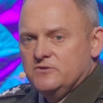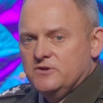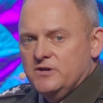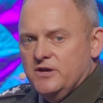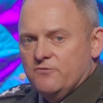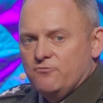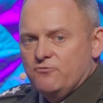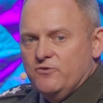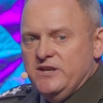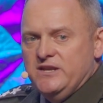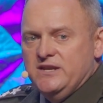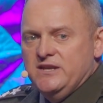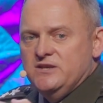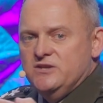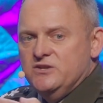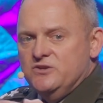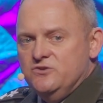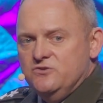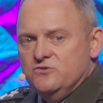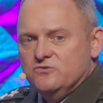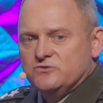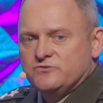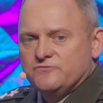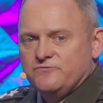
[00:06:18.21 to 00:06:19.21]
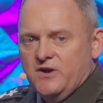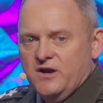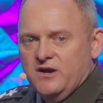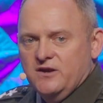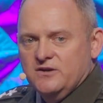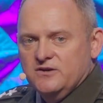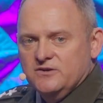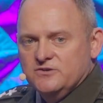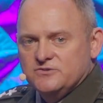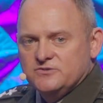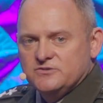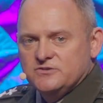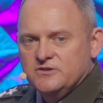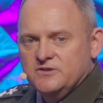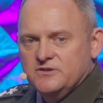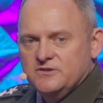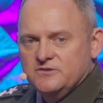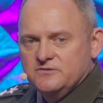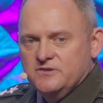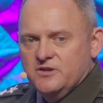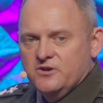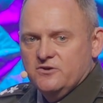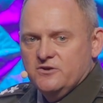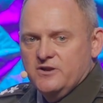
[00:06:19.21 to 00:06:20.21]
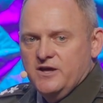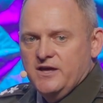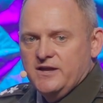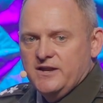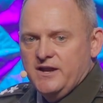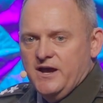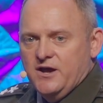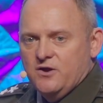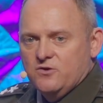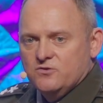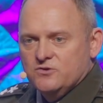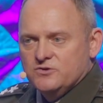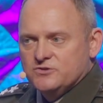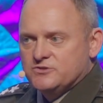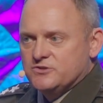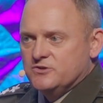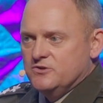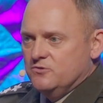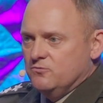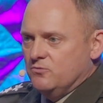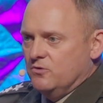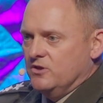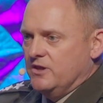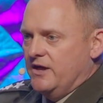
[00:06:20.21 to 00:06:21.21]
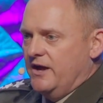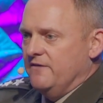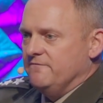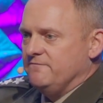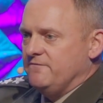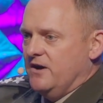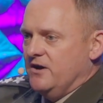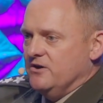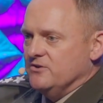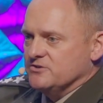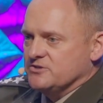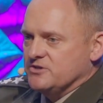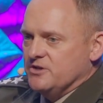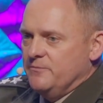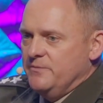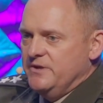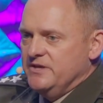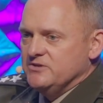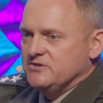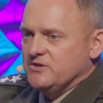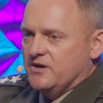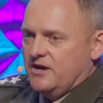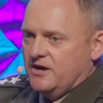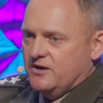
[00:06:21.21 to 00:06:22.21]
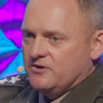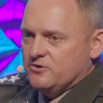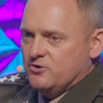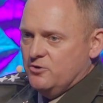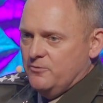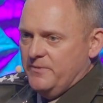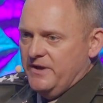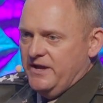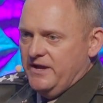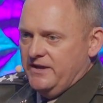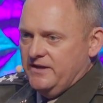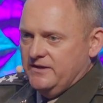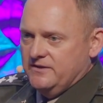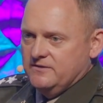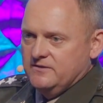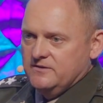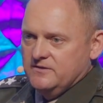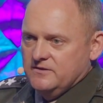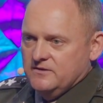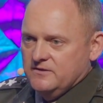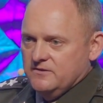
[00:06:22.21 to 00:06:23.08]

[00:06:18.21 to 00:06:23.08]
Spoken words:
if we need to use fires that are not ours, we'll have fires come into our domain,